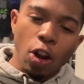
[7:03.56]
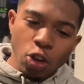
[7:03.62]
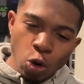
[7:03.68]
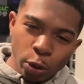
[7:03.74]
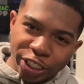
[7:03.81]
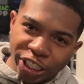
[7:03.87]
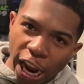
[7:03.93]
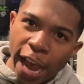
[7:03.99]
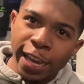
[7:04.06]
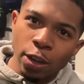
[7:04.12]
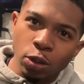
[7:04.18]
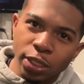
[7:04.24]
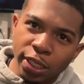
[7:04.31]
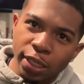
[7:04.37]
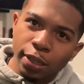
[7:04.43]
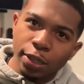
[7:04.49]
are you a child?
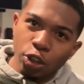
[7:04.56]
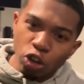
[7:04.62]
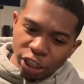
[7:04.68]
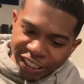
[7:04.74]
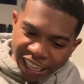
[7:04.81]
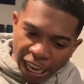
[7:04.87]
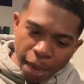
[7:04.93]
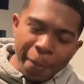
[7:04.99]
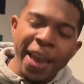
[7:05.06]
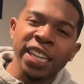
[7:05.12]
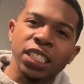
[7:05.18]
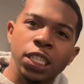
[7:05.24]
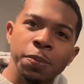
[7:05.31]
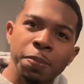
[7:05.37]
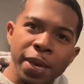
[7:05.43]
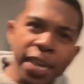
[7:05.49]
You're the same age
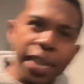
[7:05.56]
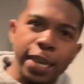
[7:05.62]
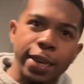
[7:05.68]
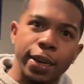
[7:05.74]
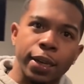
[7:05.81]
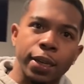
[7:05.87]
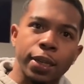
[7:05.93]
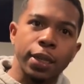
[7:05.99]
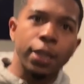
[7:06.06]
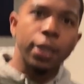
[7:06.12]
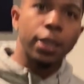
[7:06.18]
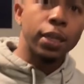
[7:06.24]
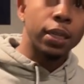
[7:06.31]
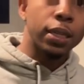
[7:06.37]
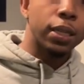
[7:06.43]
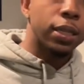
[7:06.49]
as me.
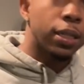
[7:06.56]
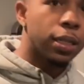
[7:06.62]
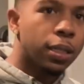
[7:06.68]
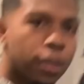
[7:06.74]
I don't